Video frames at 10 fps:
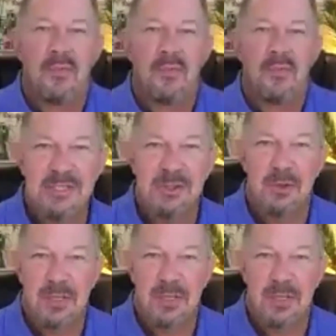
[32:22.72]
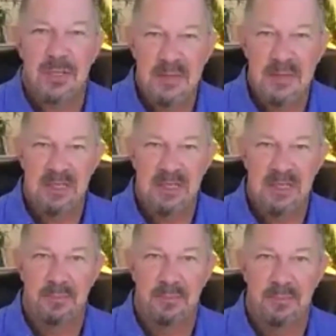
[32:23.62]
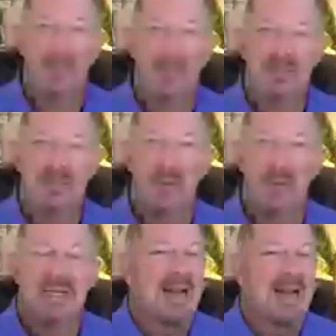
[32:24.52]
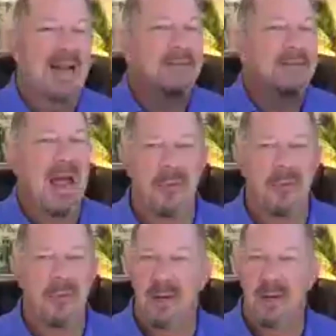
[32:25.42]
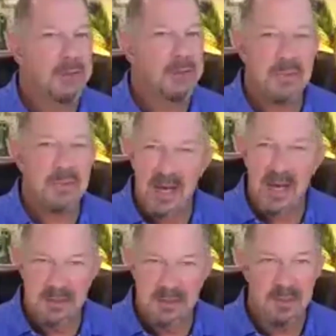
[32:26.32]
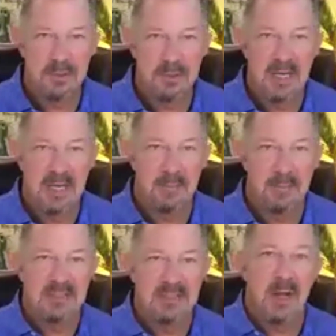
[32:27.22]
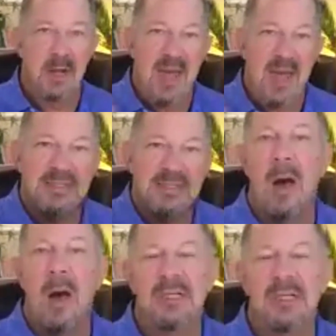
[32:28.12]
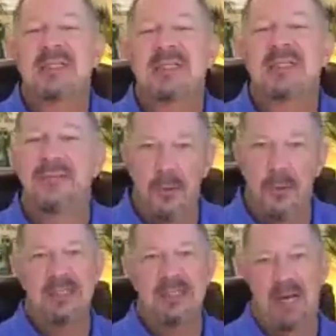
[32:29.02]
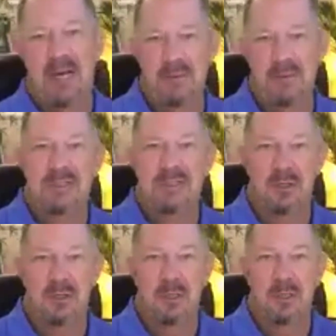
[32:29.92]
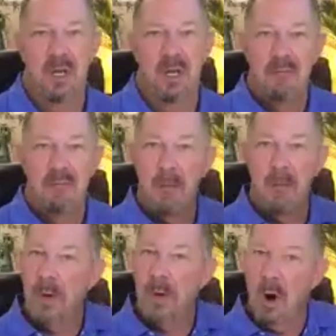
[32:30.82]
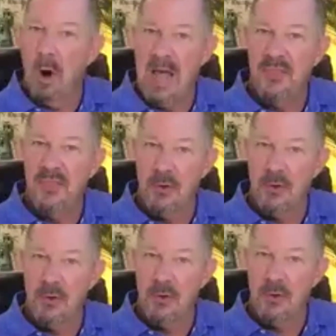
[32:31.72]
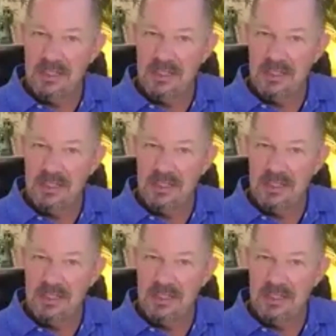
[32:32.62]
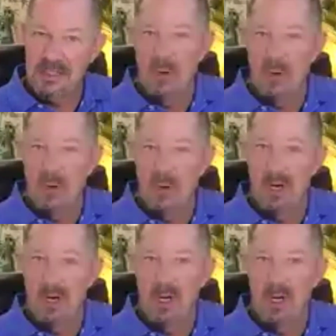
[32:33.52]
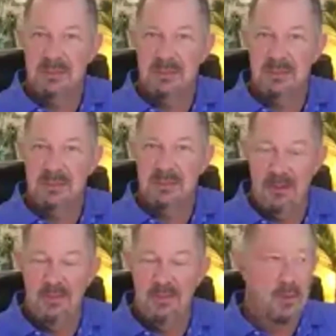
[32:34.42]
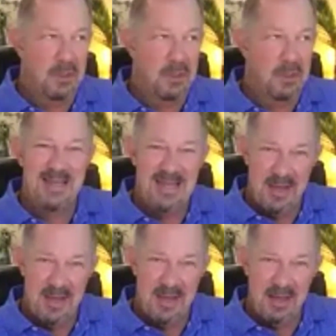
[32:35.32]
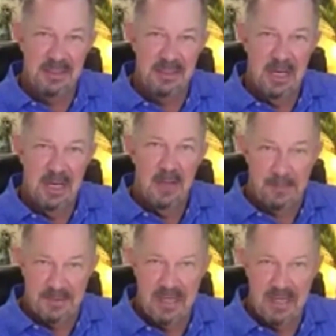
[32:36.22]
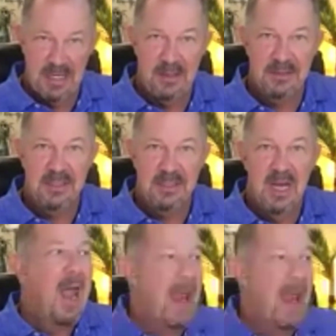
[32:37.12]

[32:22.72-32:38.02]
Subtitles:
That's your email template. Once a week, send it out to everybody, all 2,000 people in your database. Now that's going to go out, let's say 40 times a year. Remember, we already had 36 from the phone calls, the text or phone calls, the emails, the update emails,